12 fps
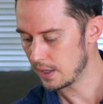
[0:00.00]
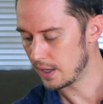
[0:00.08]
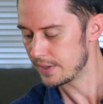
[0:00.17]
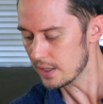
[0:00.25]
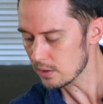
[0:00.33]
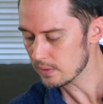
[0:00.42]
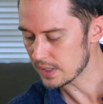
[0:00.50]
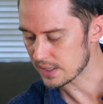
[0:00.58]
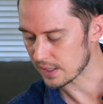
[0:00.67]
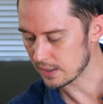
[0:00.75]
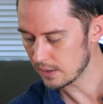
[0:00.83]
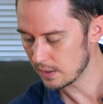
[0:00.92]
Another
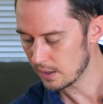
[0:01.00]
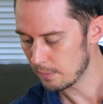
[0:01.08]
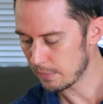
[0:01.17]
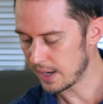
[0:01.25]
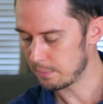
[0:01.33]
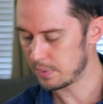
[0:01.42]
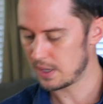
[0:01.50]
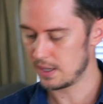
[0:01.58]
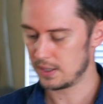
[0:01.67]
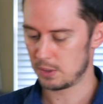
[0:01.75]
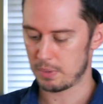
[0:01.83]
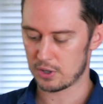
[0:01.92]
reason might be
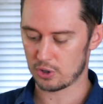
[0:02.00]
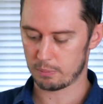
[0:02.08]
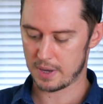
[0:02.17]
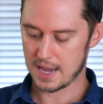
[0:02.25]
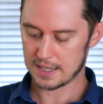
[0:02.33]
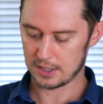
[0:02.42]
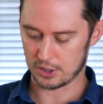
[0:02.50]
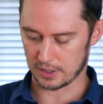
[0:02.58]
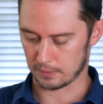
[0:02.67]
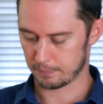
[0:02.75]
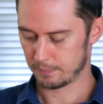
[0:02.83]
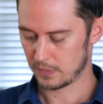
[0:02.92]
special packaging.